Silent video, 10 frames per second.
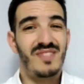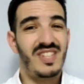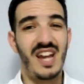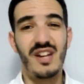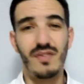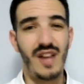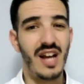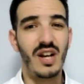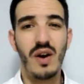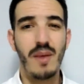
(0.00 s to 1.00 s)
kind of
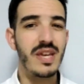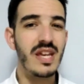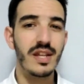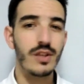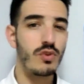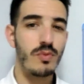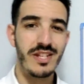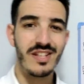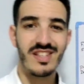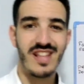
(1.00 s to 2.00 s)
like, oh, I'm eating too
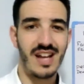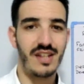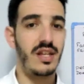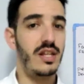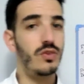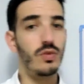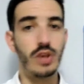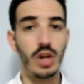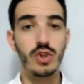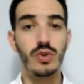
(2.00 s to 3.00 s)
many snacks, I need to
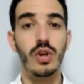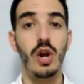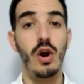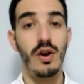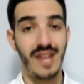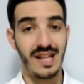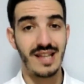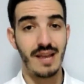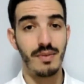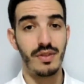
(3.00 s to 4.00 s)
cut sugar, or that
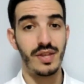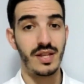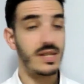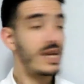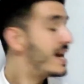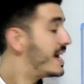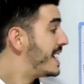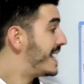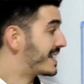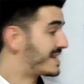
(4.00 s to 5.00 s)
type of things?
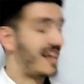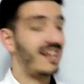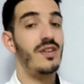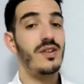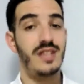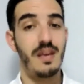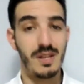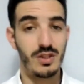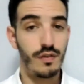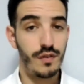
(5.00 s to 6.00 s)
Exactly the same
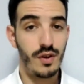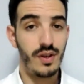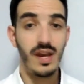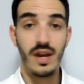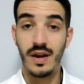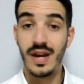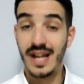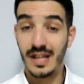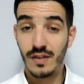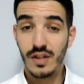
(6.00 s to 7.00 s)
as the fun
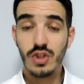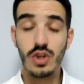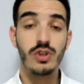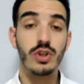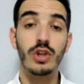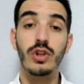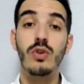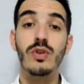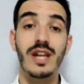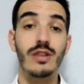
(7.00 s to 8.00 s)
and adventure, you're going to
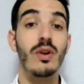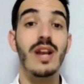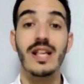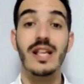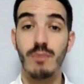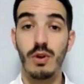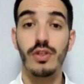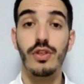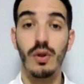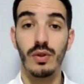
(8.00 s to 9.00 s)
look at the last
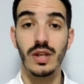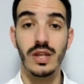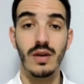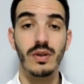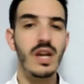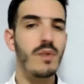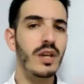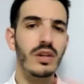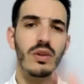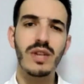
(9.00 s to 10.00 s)
month only, okay?
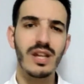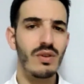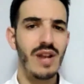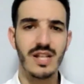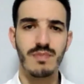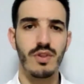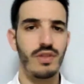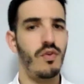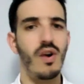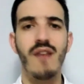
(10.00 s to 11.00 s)
We're going to look at the last
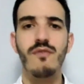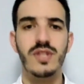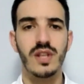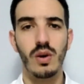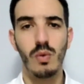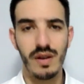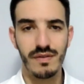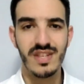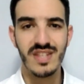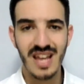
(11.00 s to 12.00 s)
month for every single one of
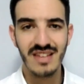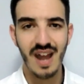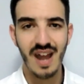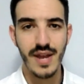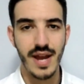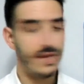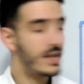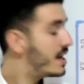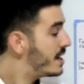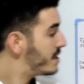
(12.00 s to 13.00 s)
these 8 areas.
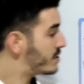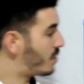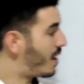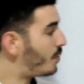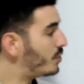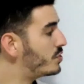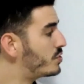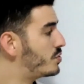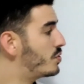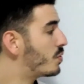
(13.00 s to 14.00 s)
So I want you
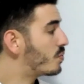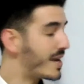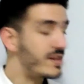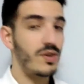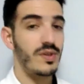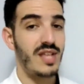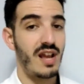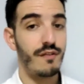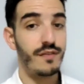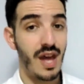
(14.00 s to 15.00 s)
to rate
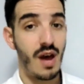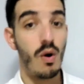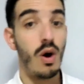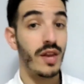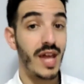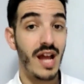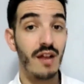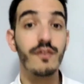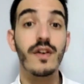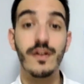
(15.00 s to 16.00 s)
yourself now on
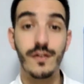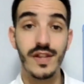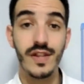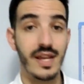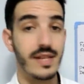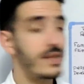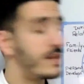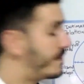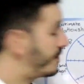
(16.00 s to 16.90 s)
health and fitness.